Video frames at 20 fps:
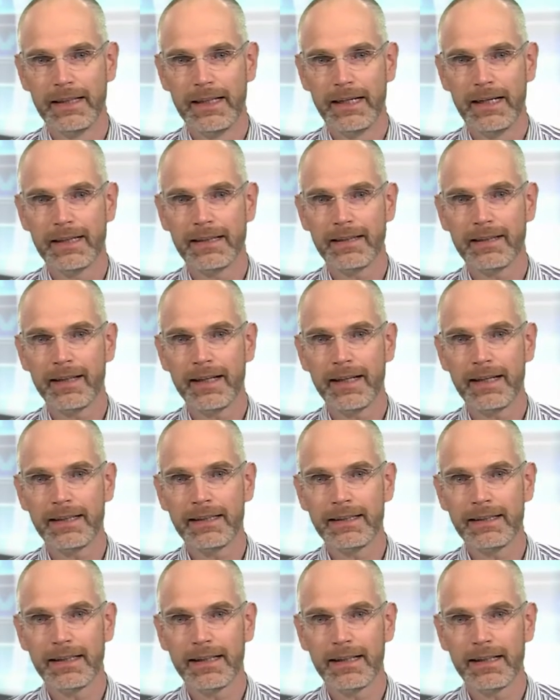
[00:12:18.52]
And
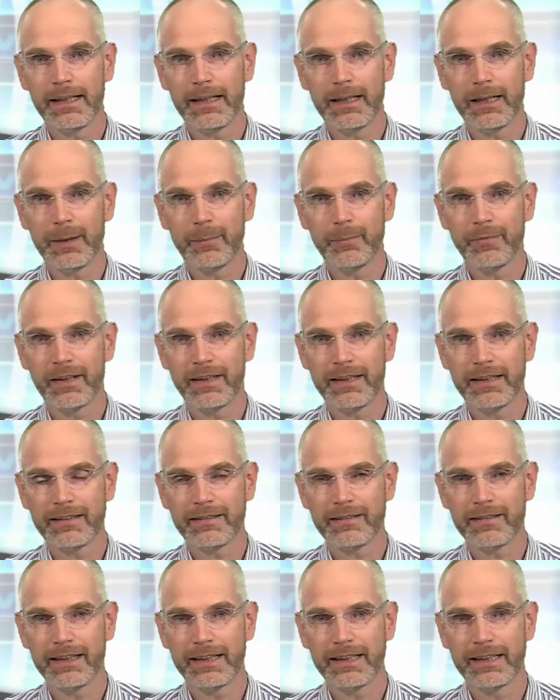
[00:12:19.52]
then the
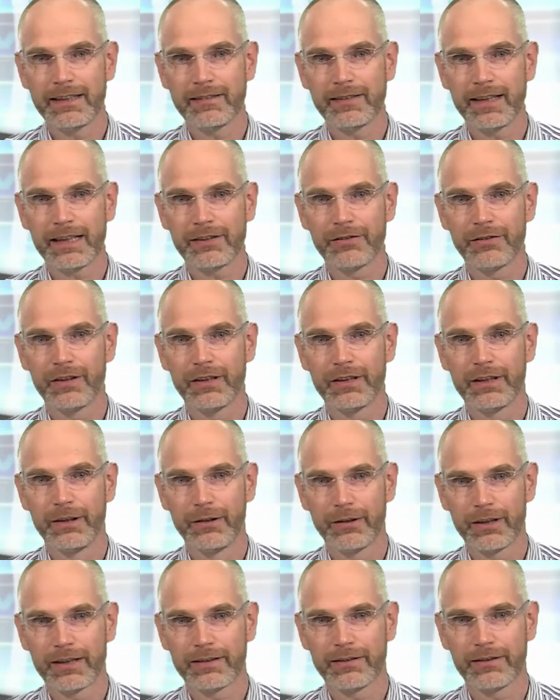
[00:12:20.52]
next thing is actually
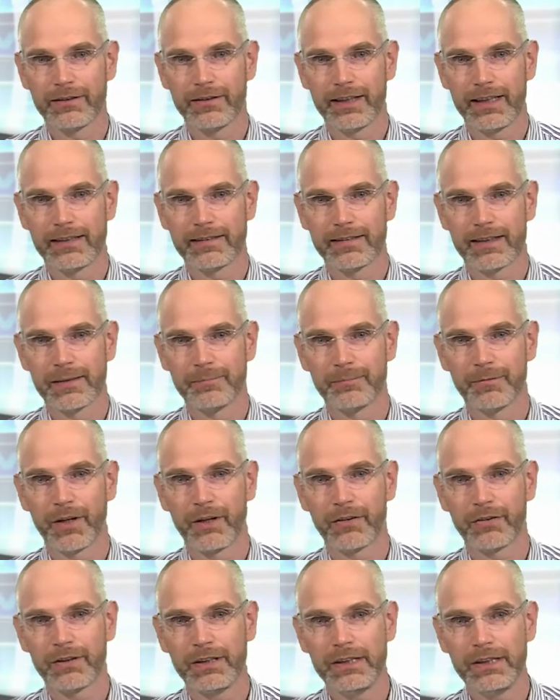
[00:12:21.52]
look at your data.
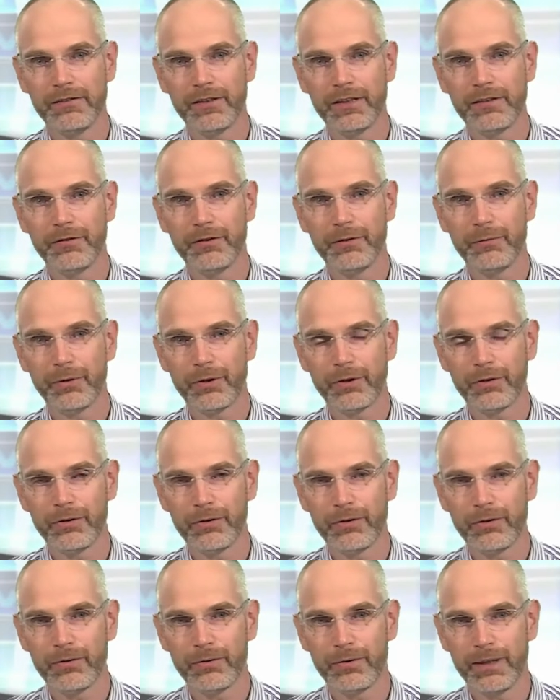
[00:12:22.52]
Now, even if you wouldn't
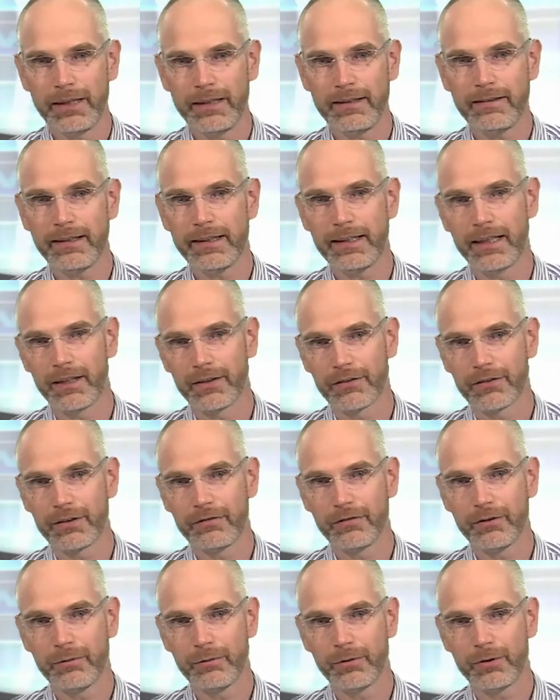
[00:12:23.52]
do anything else,
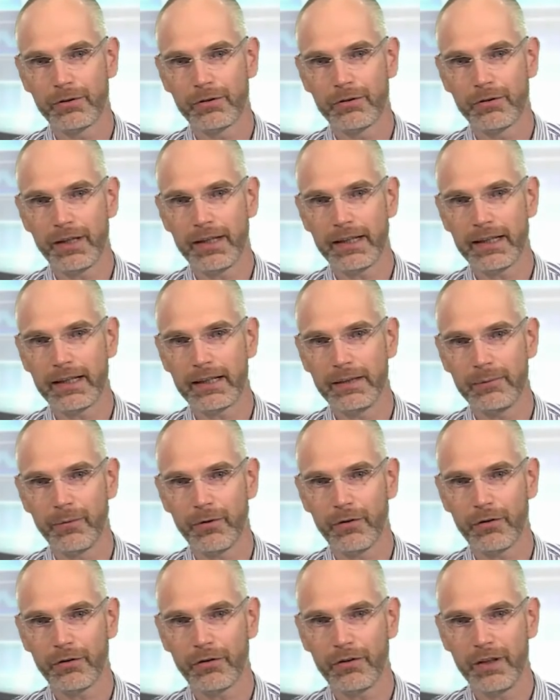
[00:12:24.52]
if you wouldn't take any
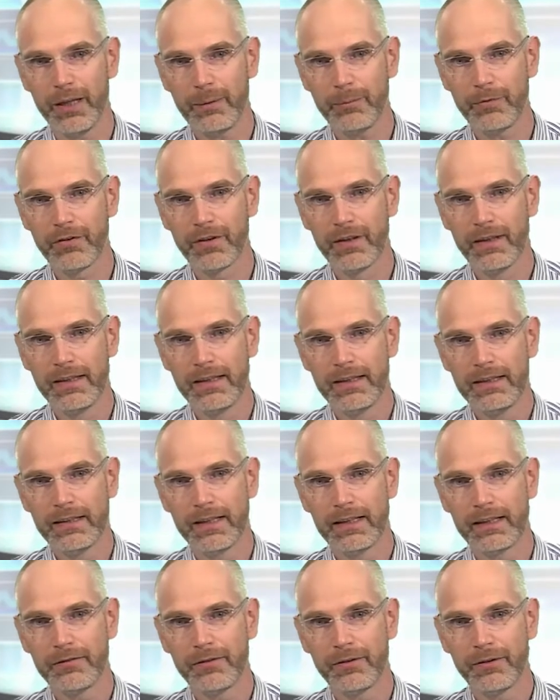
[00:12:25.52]
more steps,
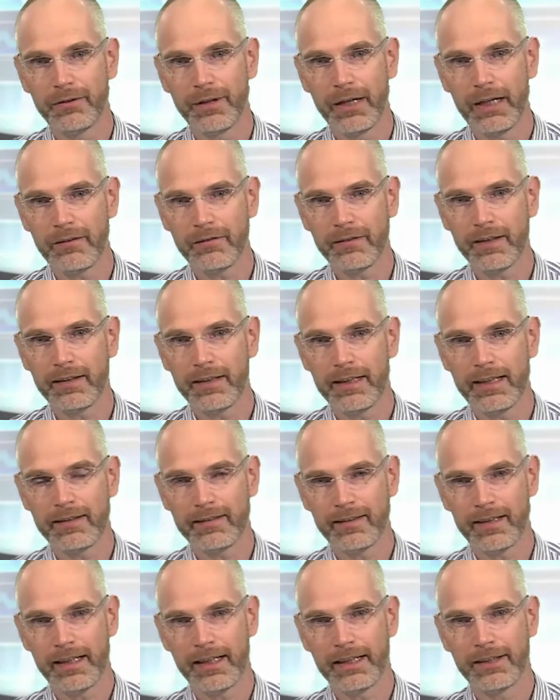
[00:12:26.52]
then if you have the
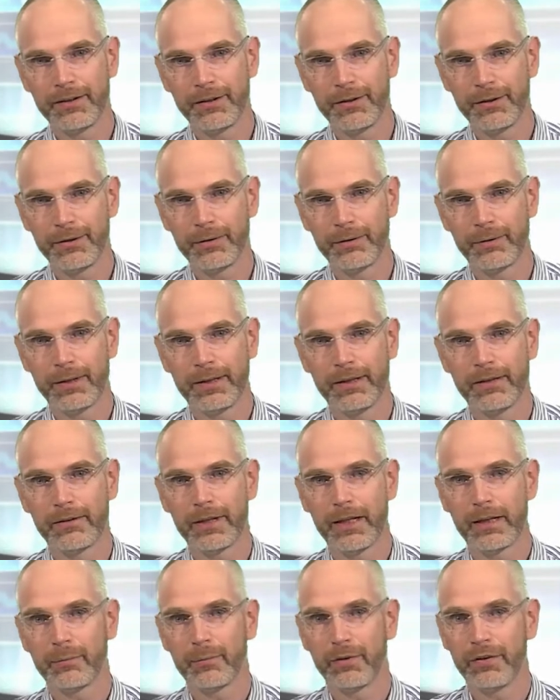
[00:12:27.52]
data and you
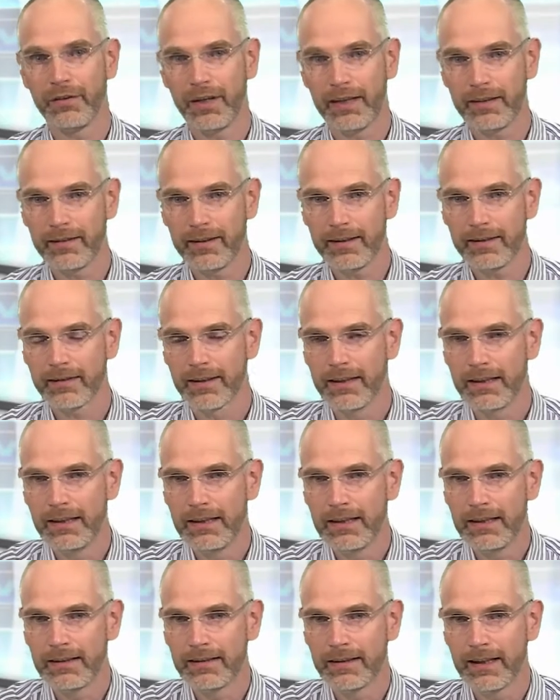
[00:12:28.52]
can present it,
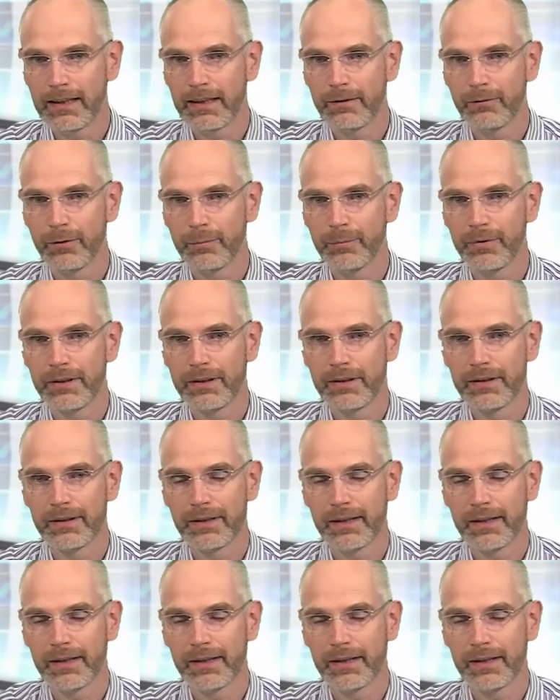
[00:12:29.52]
then it would be